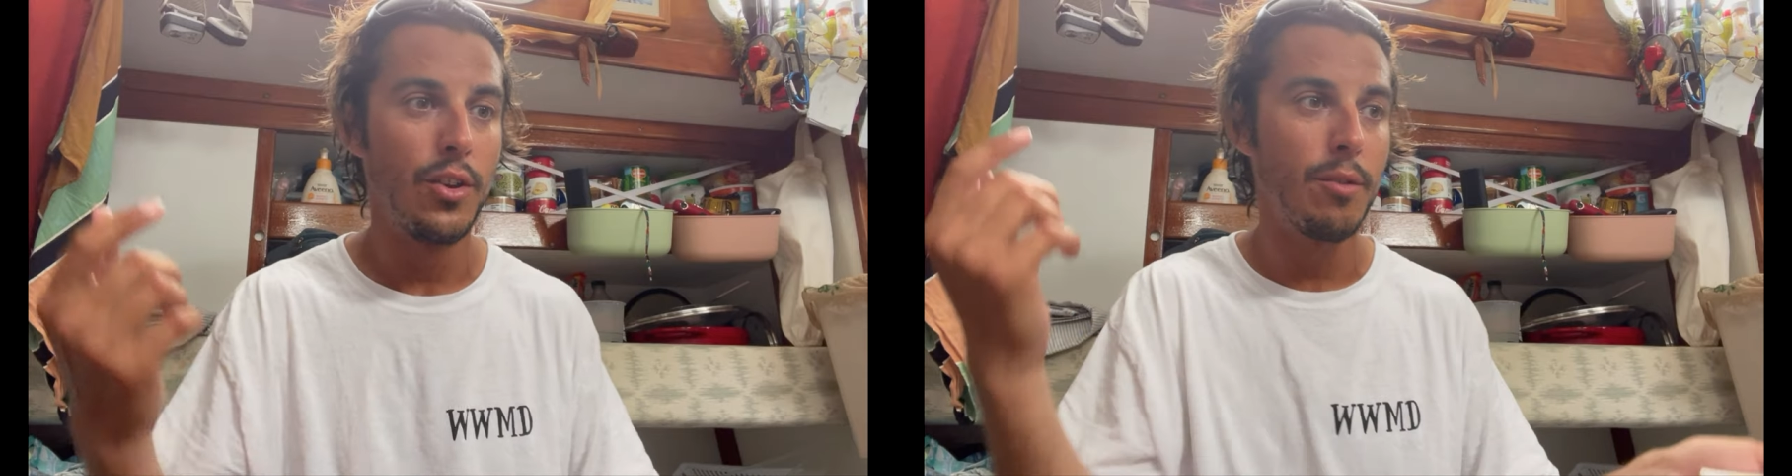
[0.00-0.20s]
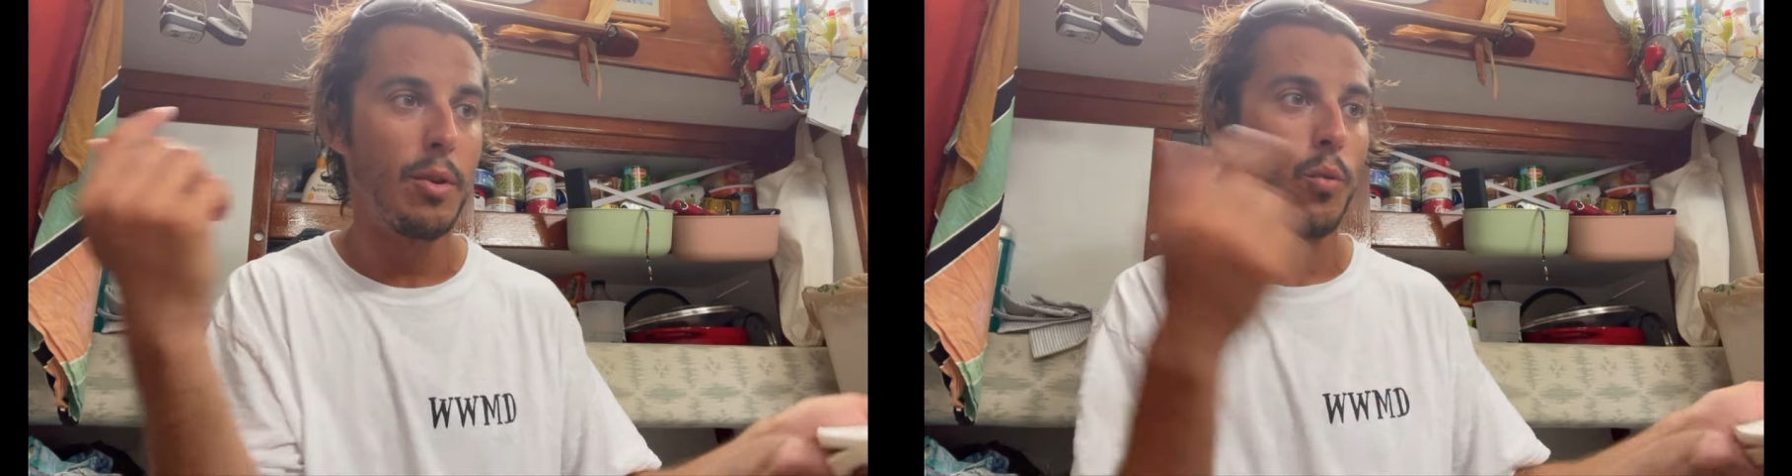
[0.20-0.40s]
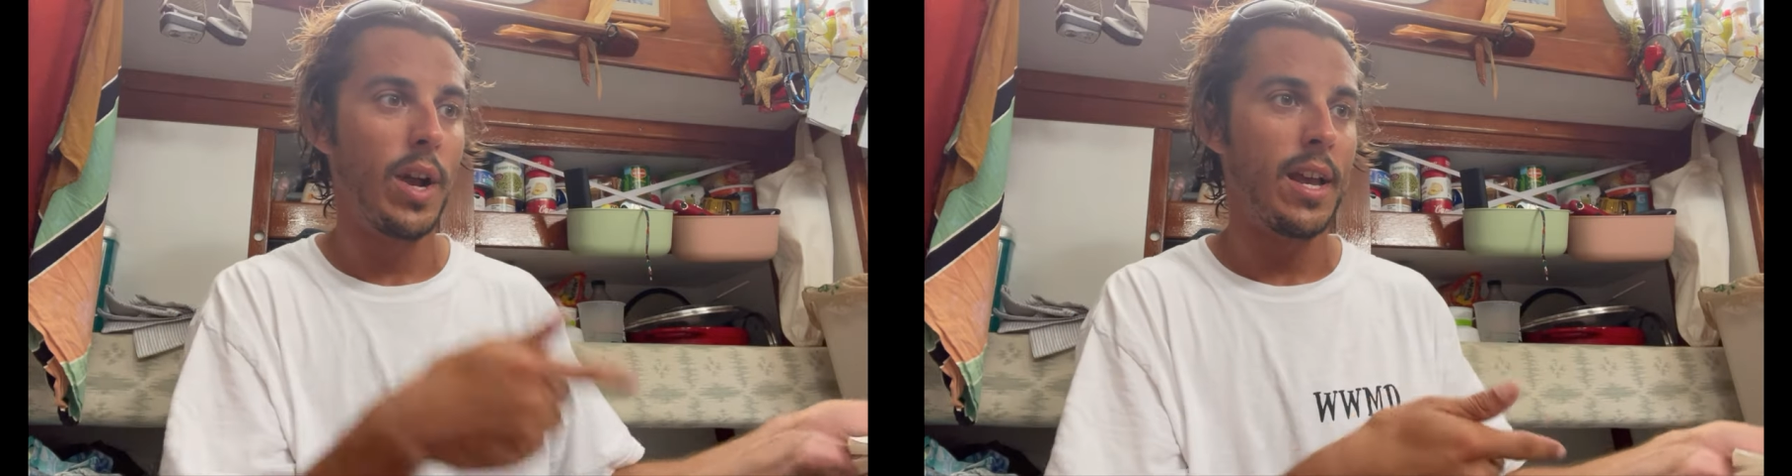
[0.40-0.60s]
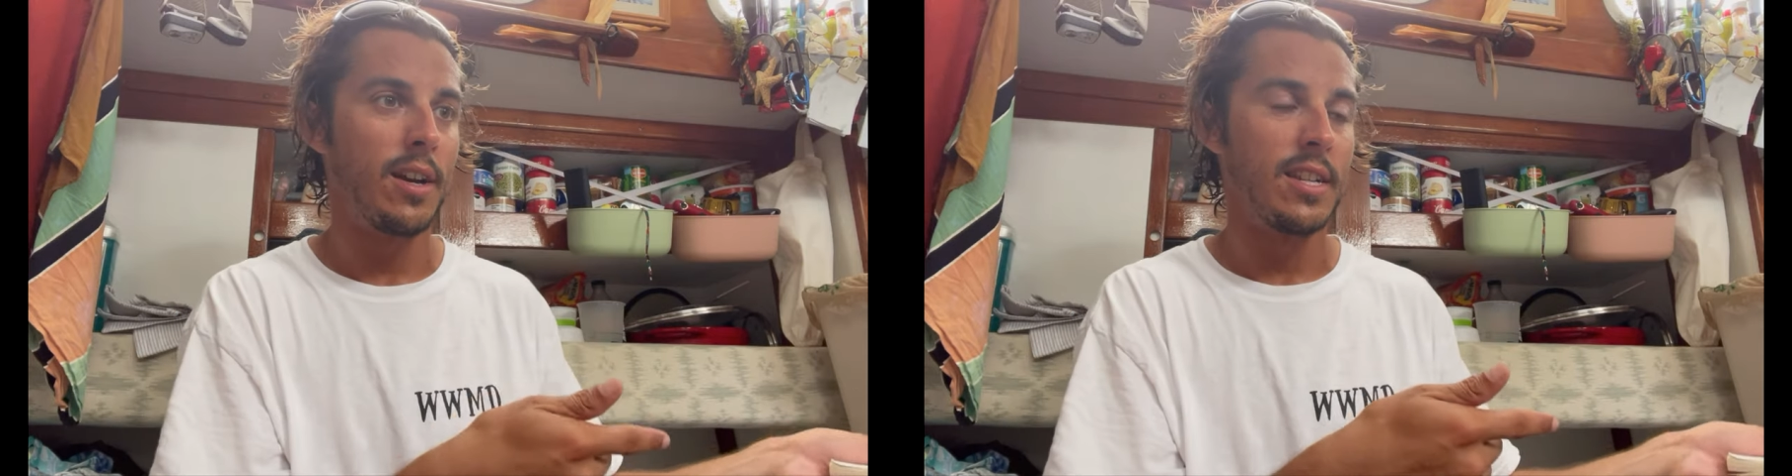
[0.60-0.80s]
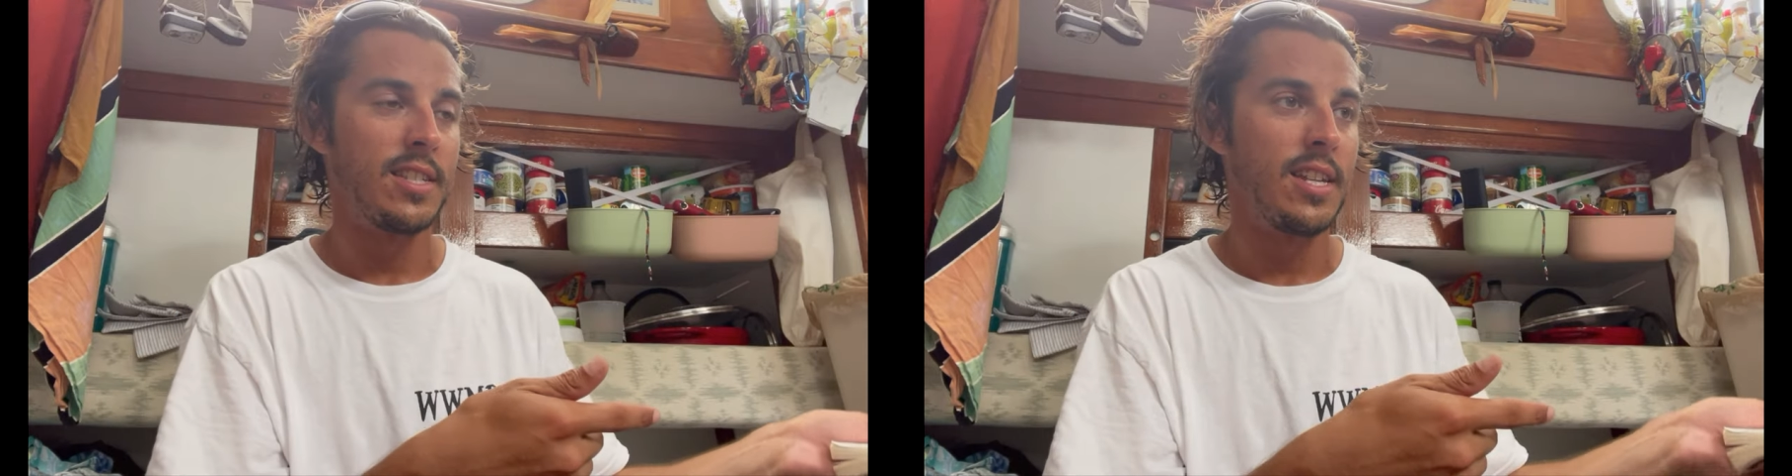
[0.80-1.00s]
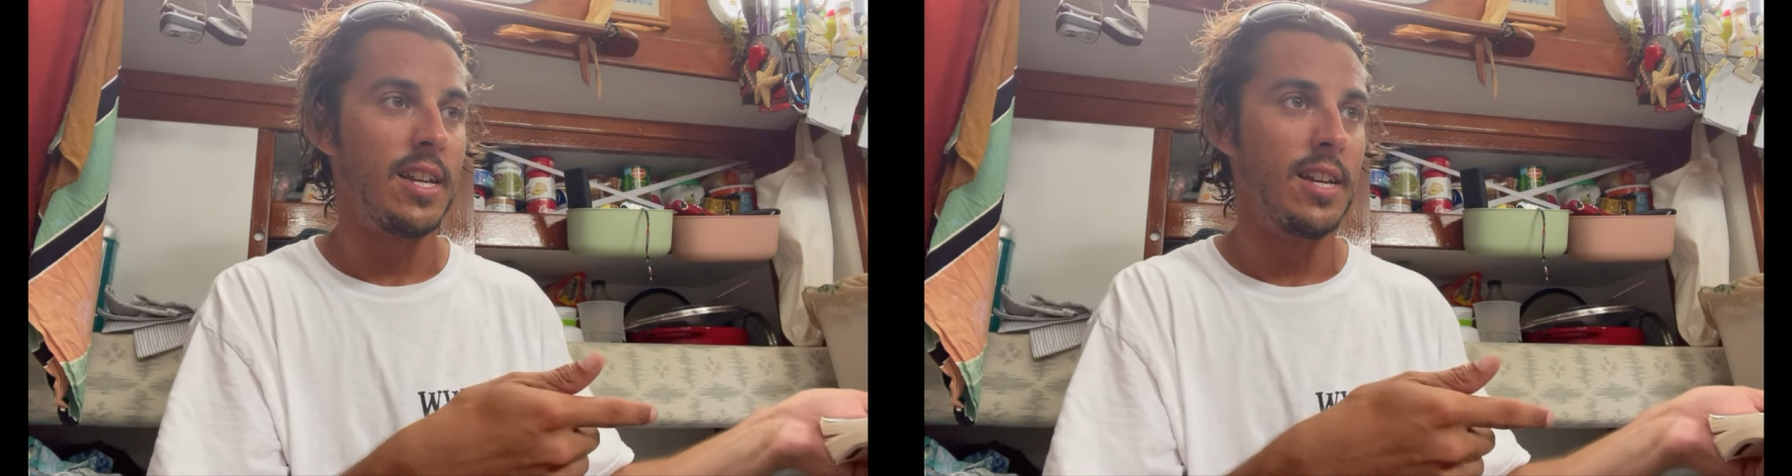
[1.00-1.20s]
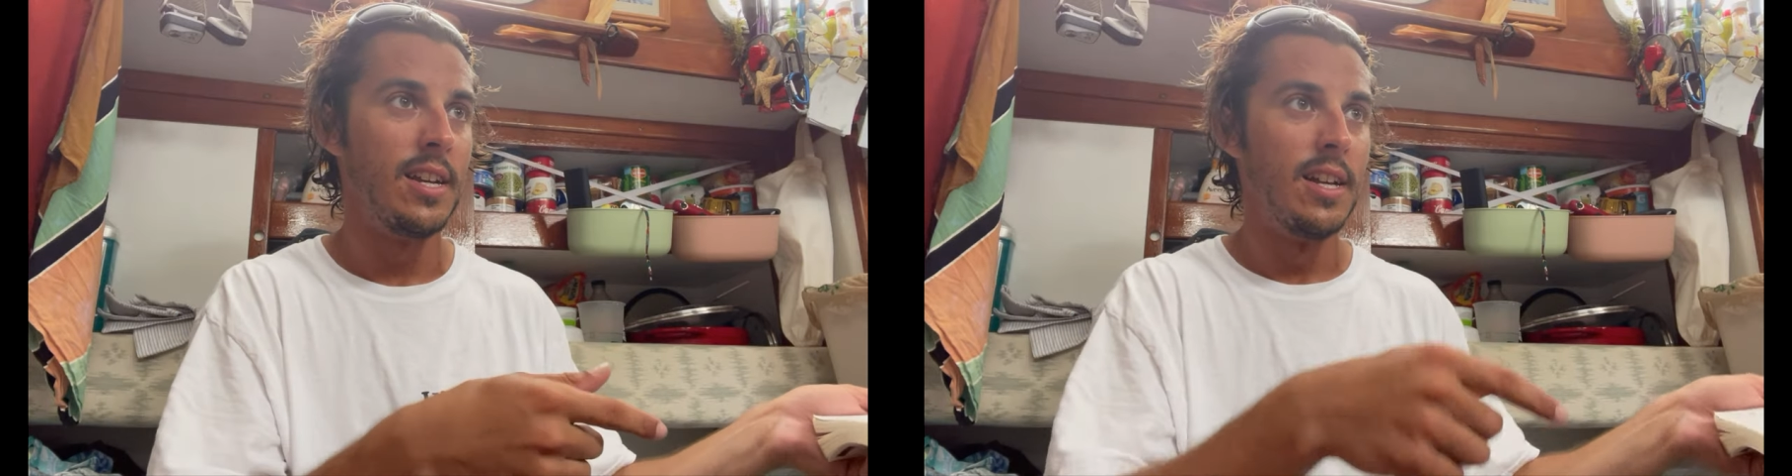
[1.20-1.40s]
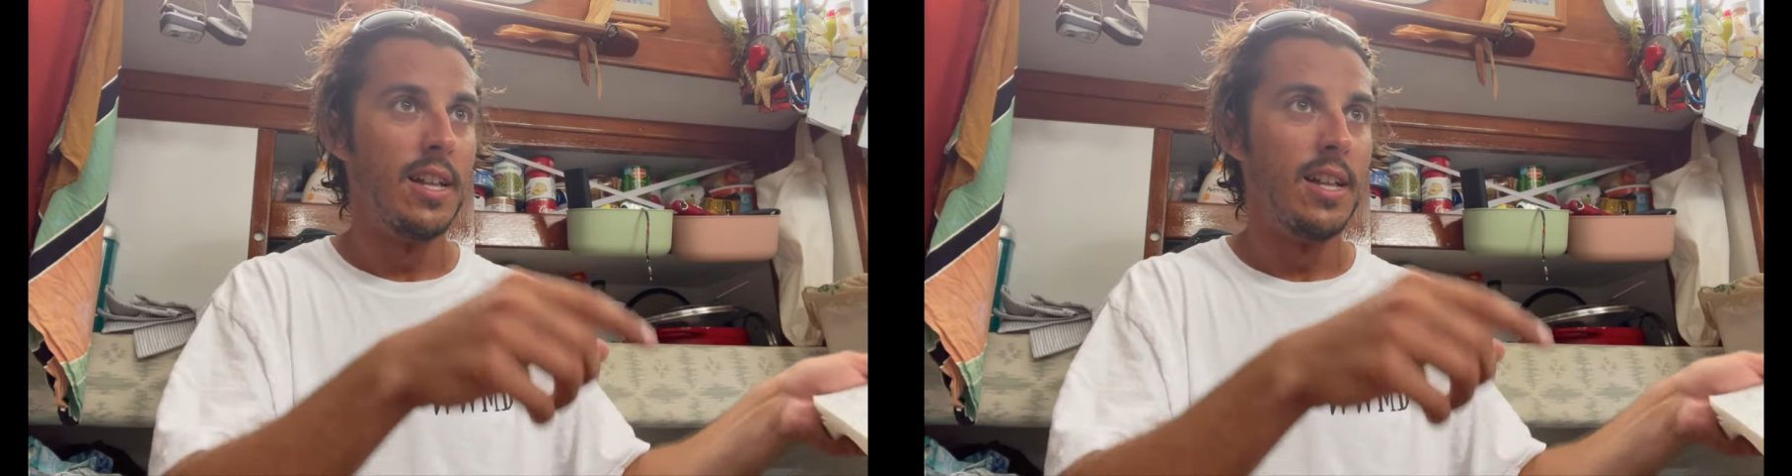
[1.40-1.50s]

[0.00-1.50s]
you could be way out at sea